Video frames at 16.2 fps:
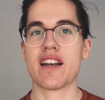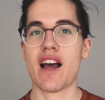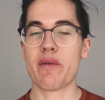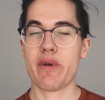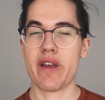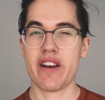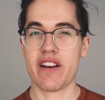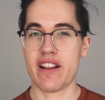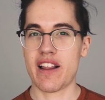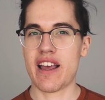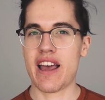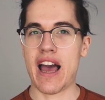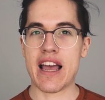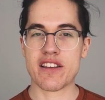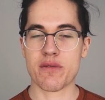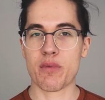I mean,
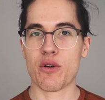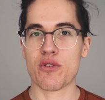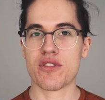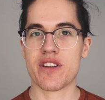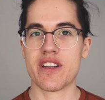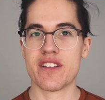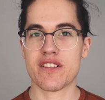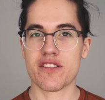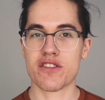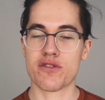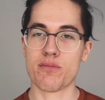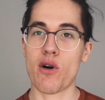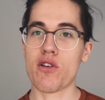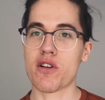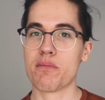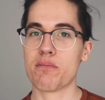I suppose it is a
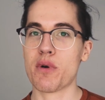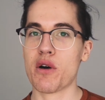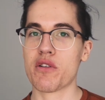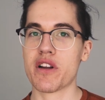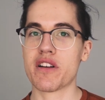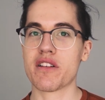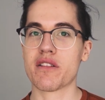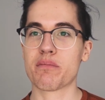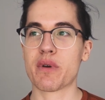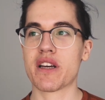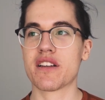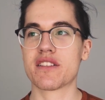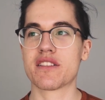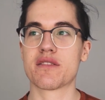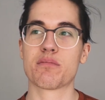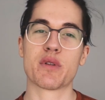small component,
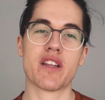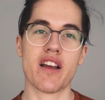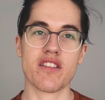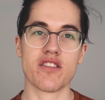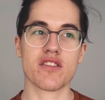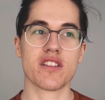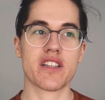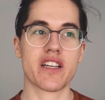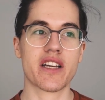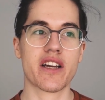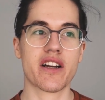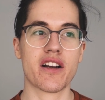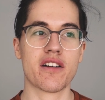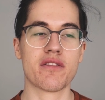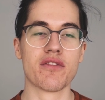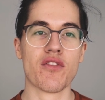because potentially, you
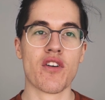know,